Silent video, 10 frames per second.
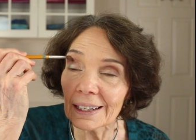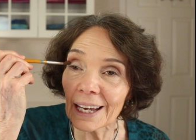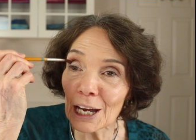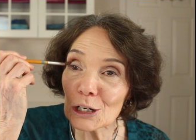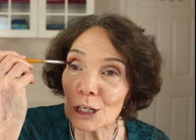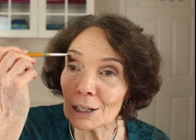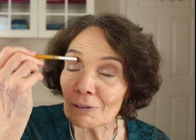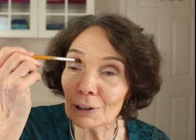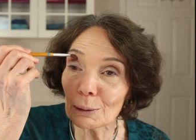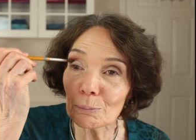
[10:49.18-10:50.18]
Occasionally
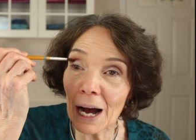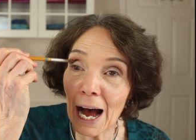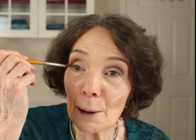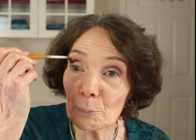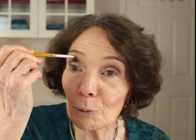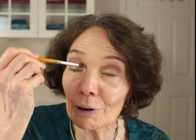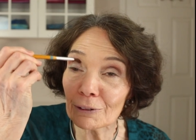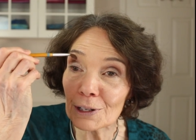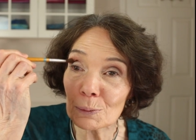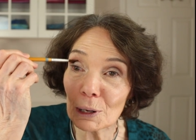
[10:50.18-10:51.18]
for a pop or
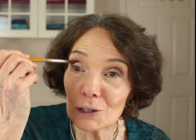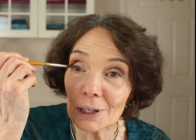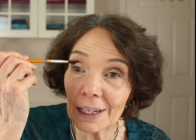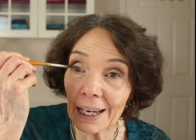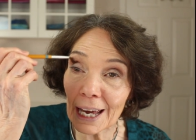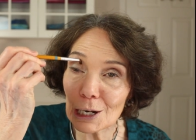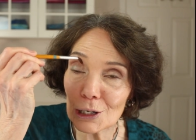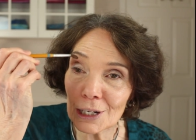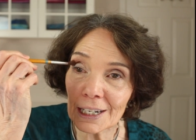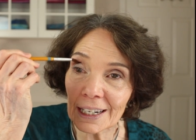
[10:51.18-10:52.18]
for a special
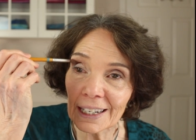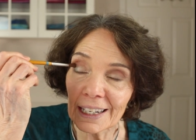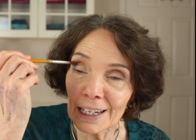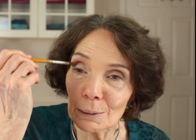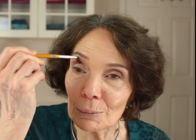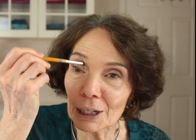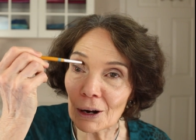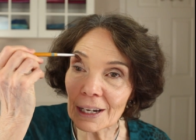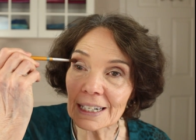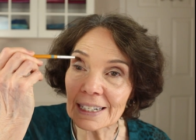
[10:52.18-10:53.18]
occasion, but
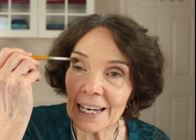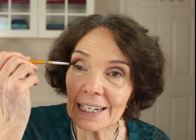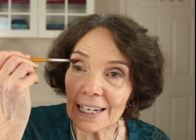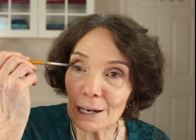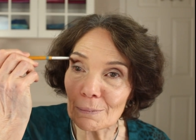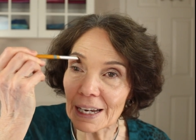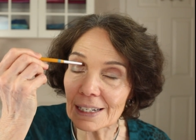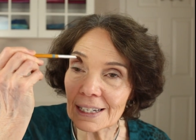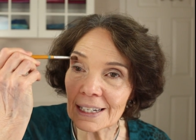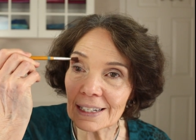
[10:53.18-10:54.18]
on a day to day
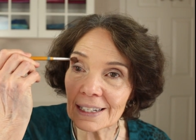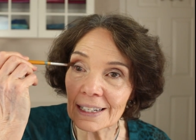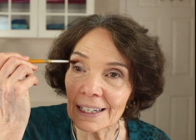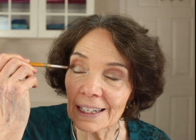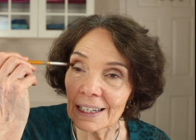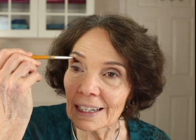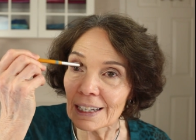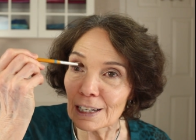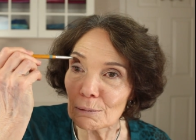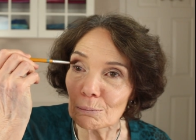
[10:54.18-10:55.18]
basis,
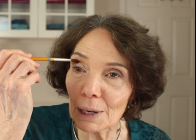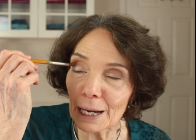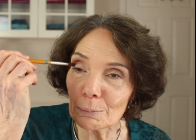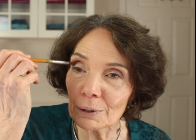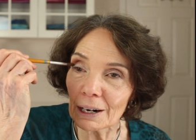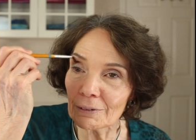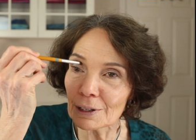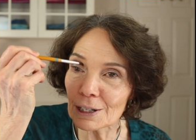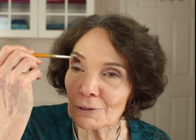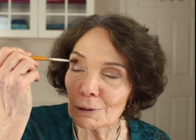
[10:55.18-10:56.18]
my
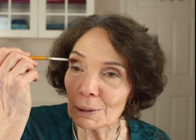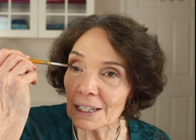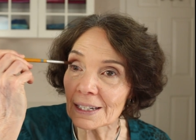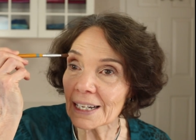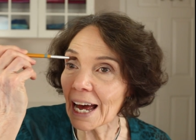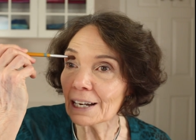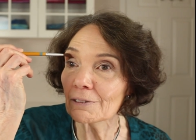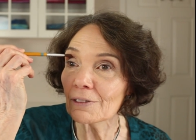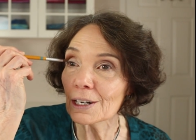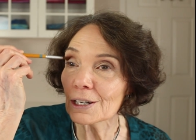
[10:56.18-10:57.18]
preference would be
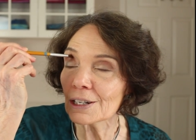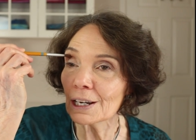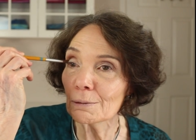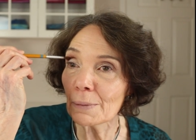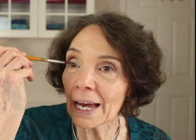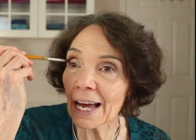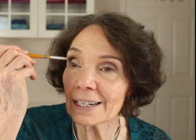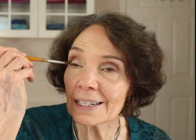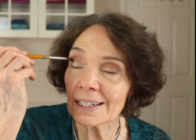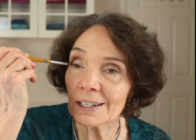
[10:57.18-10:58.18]
satin finish and
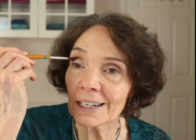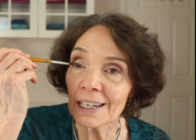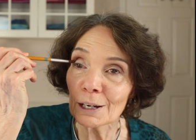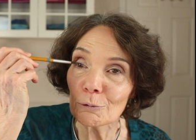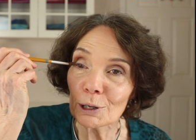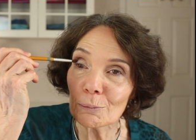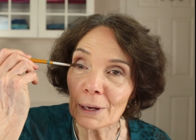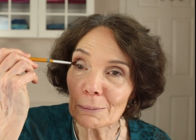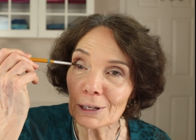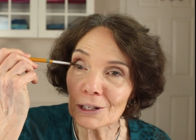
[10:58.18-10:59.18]
mattes with
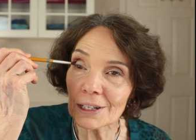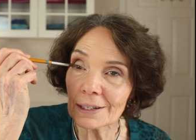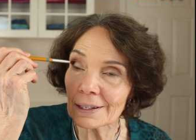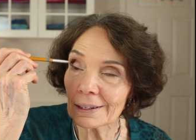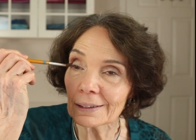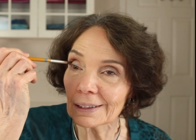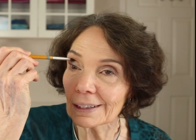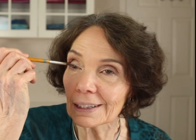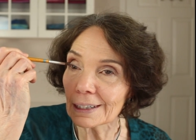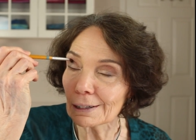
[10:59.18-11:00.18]
maybe just a
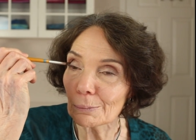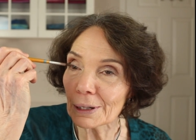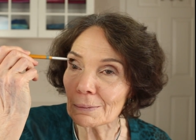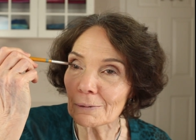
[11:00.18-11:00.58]
little bit